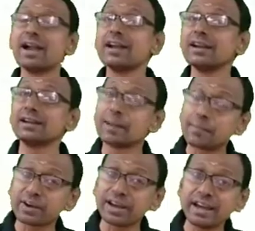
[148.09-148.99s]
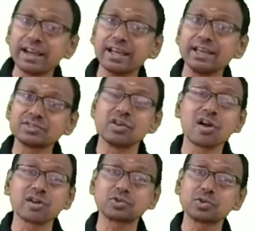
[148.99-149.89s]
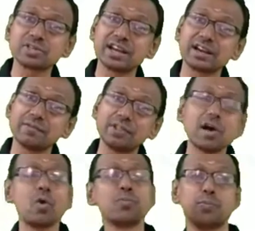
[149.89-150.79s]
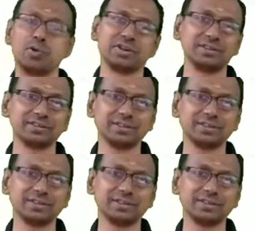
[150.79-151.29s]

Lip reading: And temporary is not associated with the output.